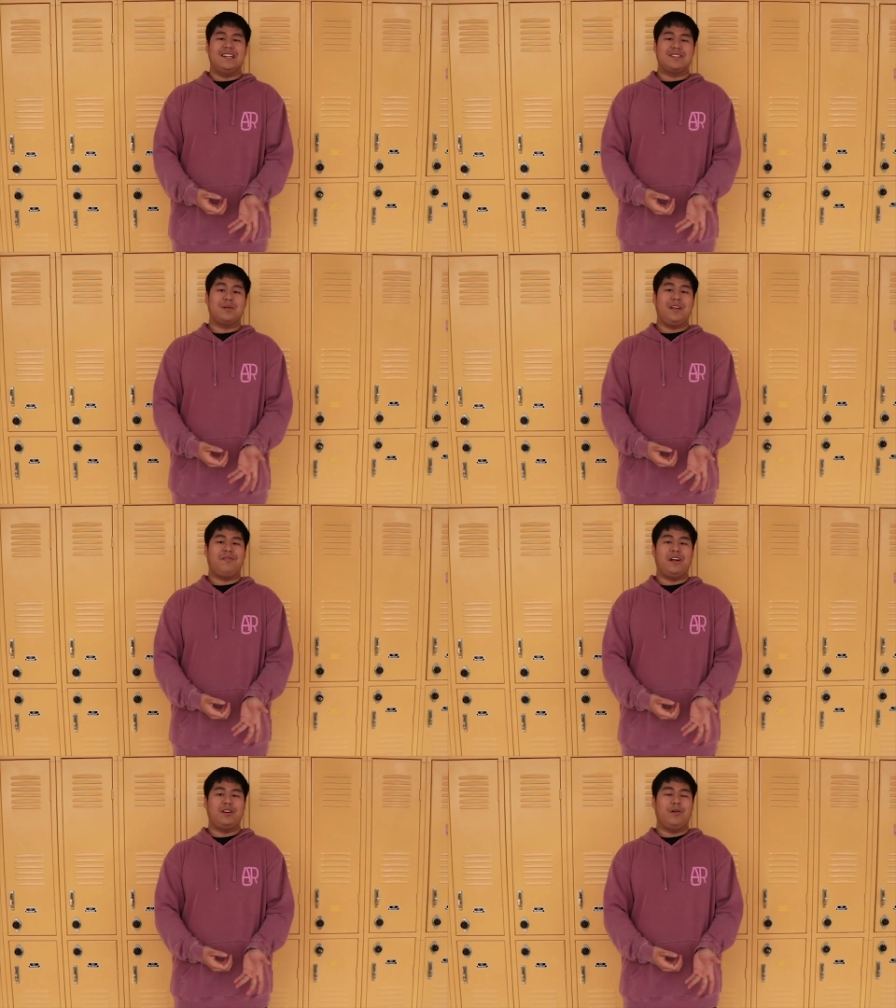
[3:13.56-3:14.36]
It's really
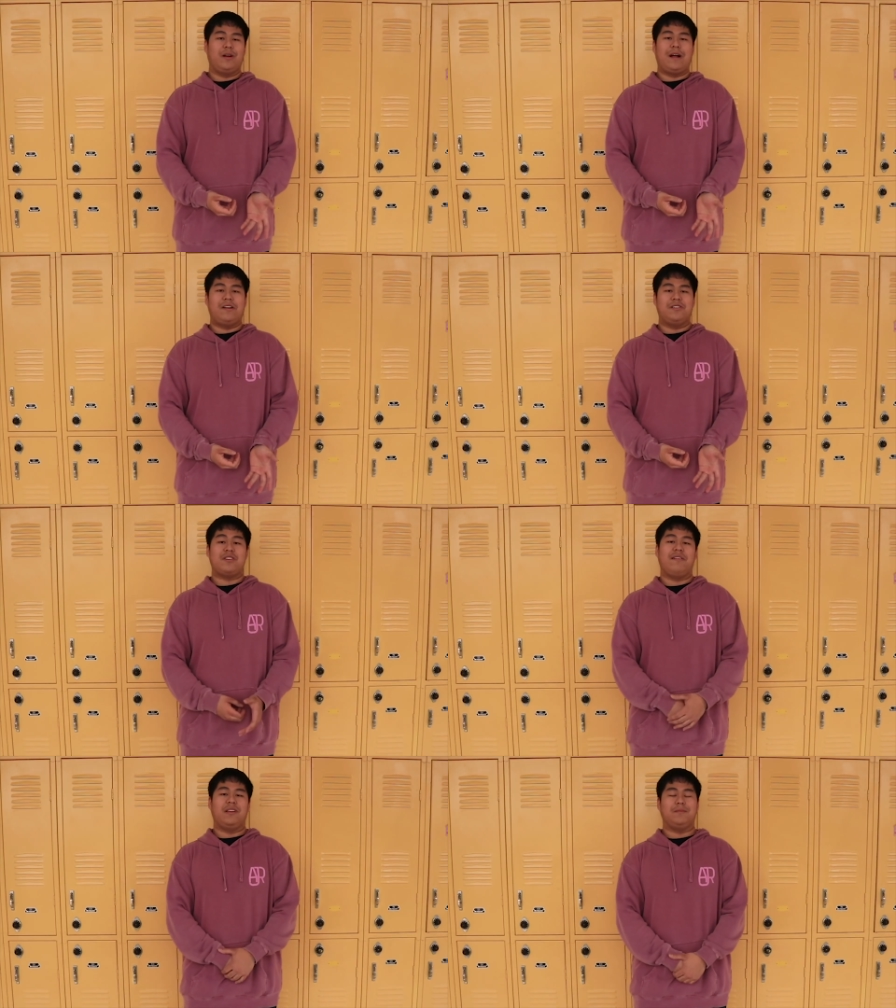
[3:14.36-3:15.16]
fun going around and
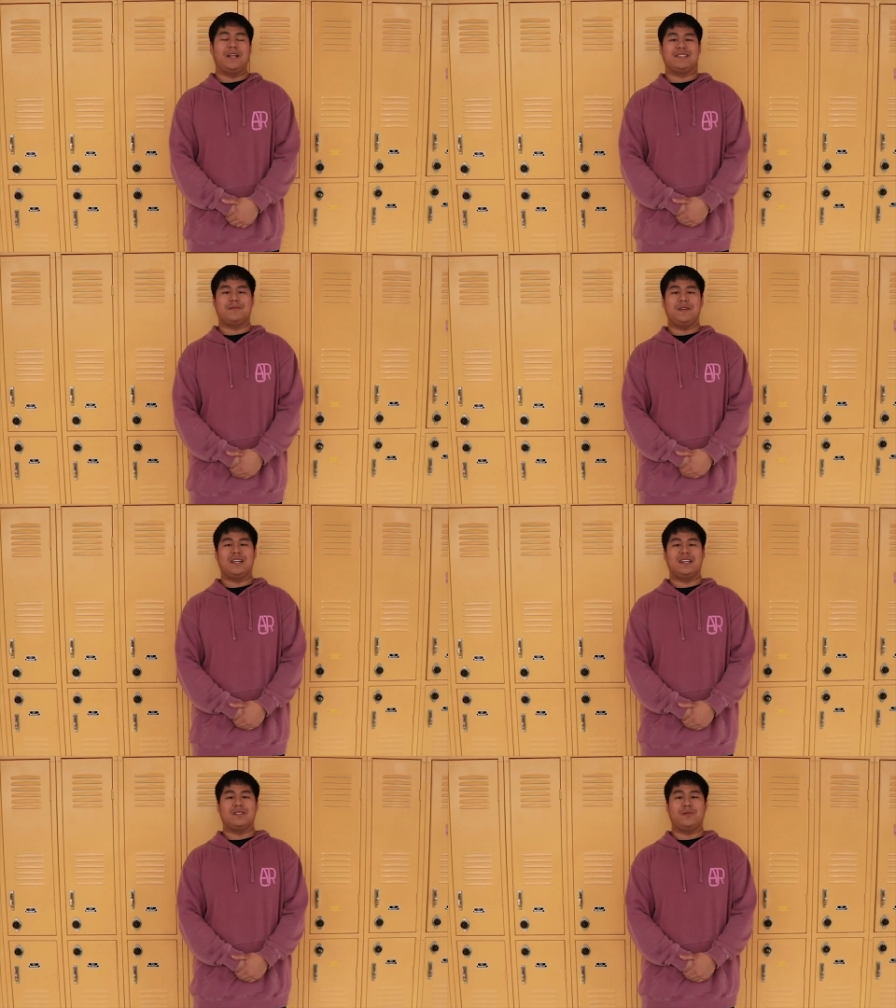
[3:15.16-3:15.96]
traveling places
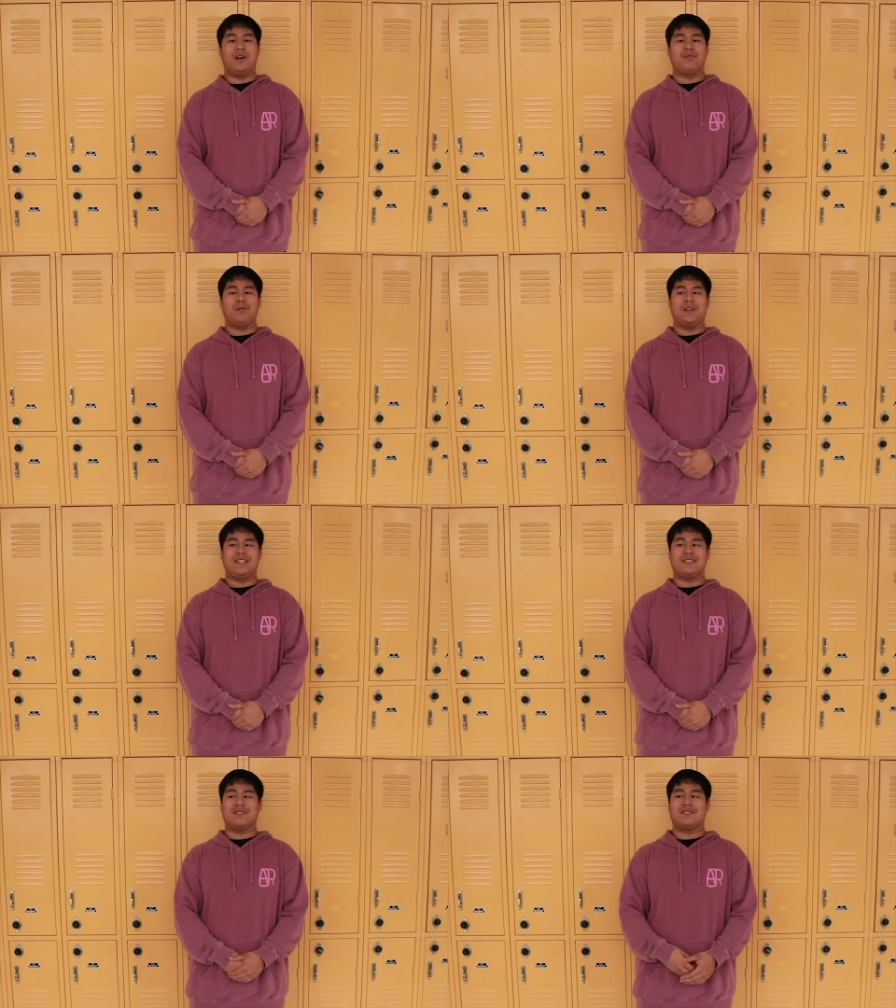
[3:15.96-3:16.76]
because we go from
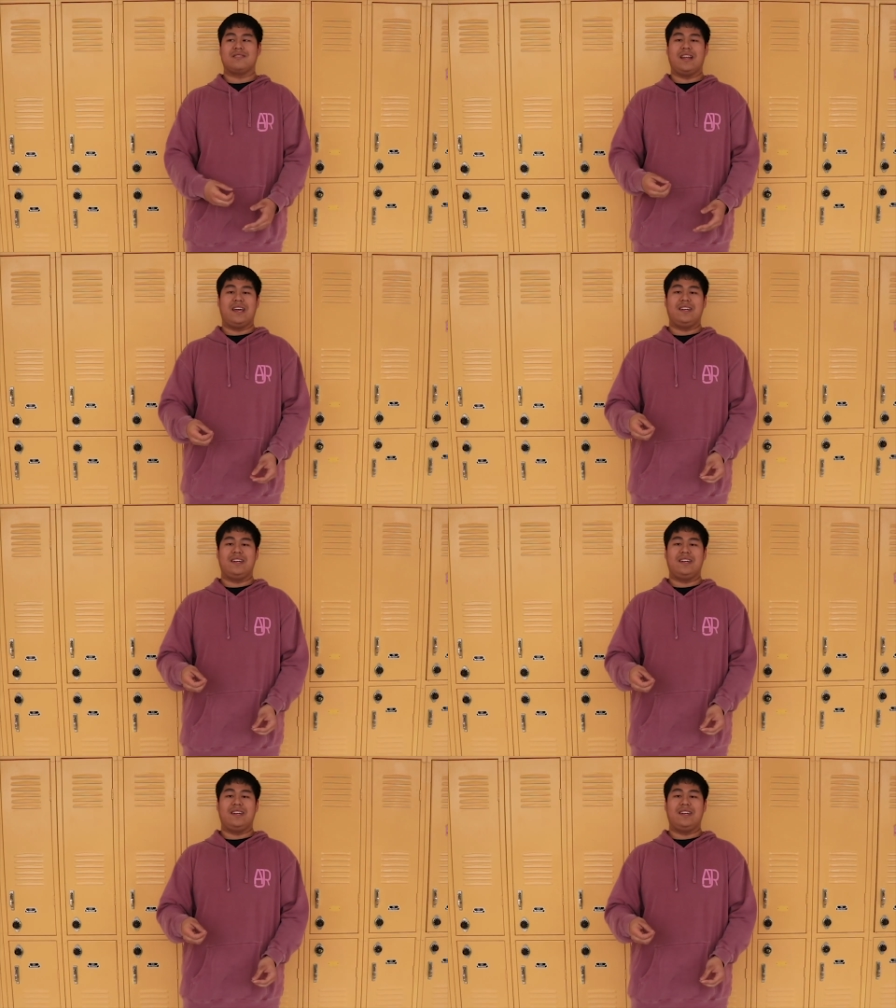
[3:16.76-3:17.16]
places like